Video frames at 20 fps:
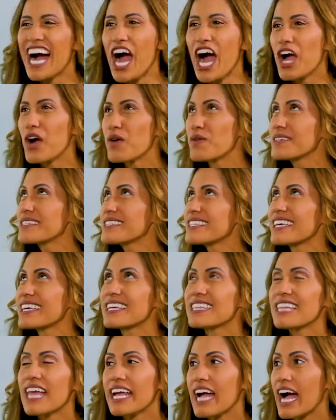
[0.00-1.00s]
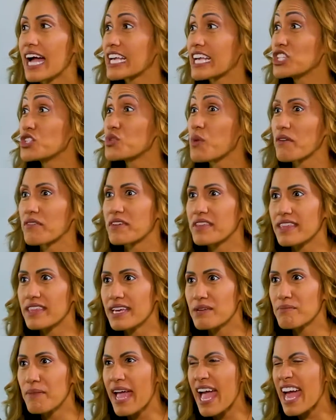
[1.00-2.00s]
I always think like I can do everything.
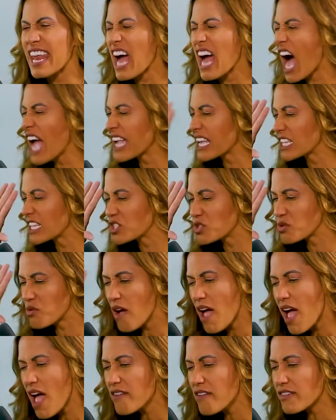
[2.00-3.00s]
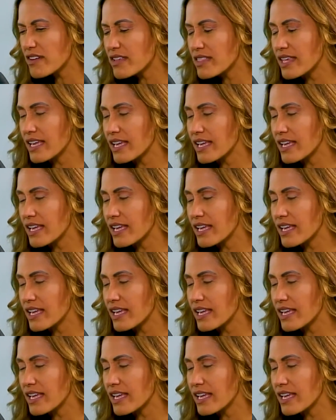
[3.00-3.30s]
In my head, I can do everything.